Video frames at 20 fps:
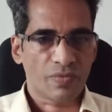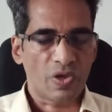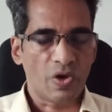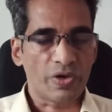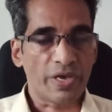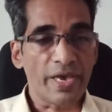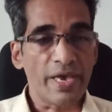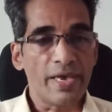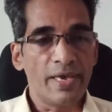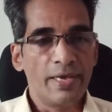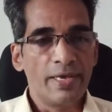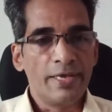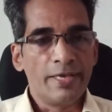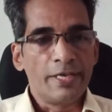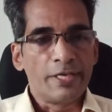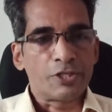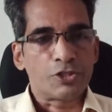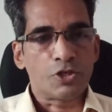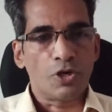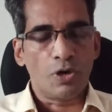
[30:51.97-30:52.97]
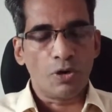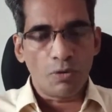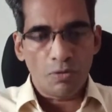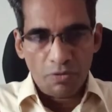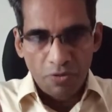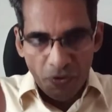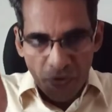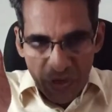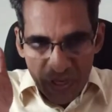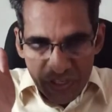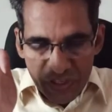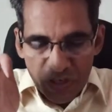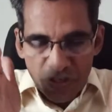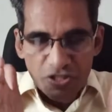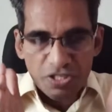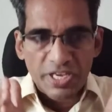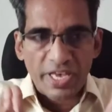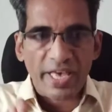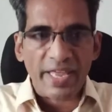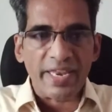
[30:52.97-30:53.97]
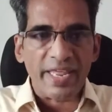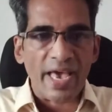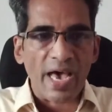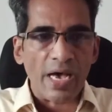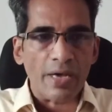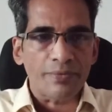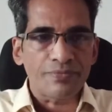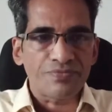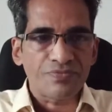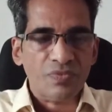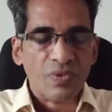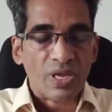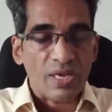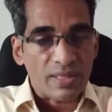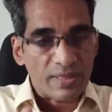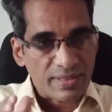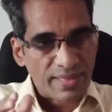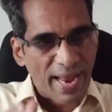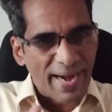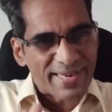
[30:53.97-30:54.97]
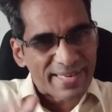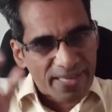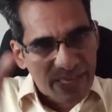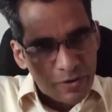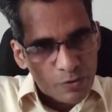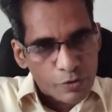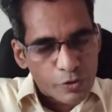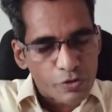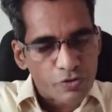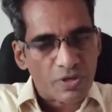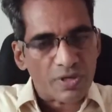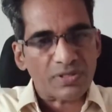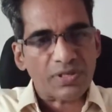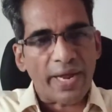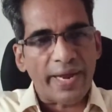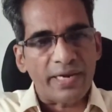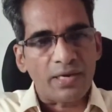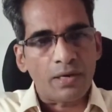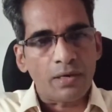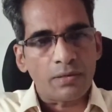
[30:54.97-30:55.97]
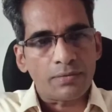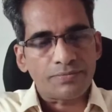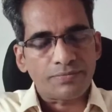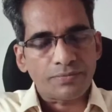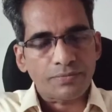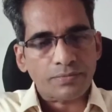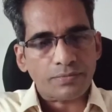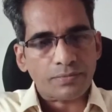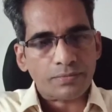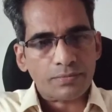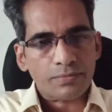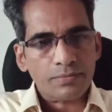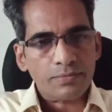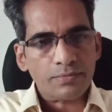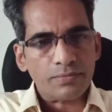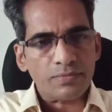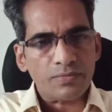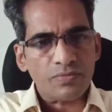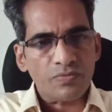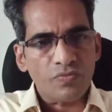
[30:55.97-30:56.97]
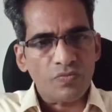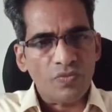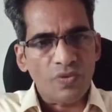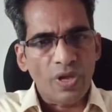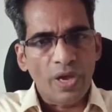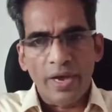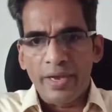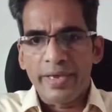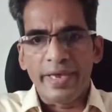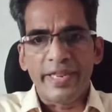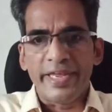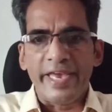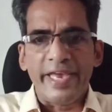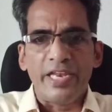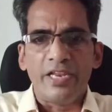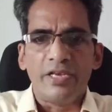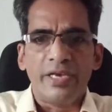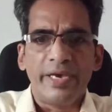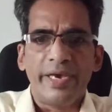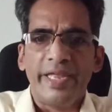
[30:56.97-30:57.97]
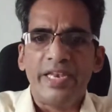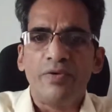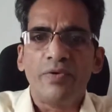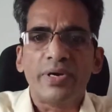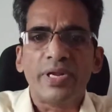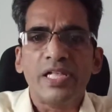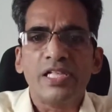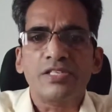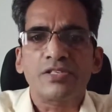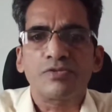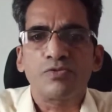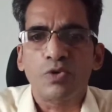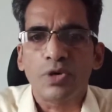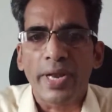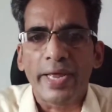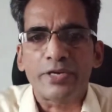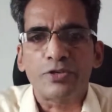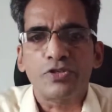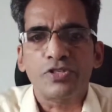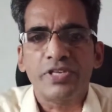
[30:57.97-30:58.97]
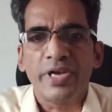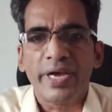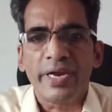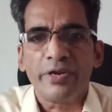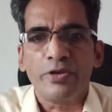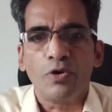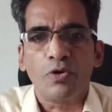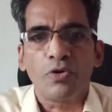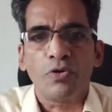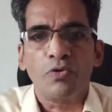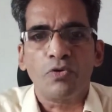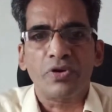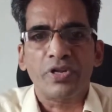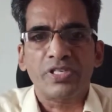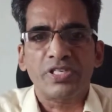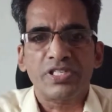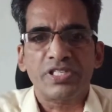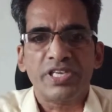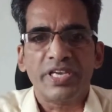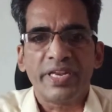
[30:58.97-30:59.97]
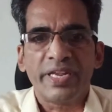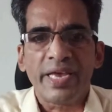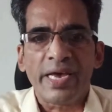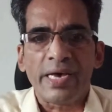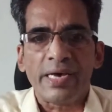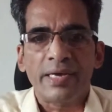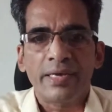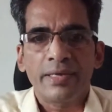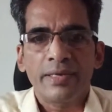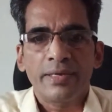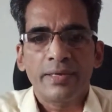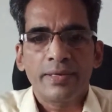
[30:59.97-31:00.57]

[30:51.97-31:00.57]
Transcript: Okay, so research area, that gives you the title. Anyone else would like to share your own research area?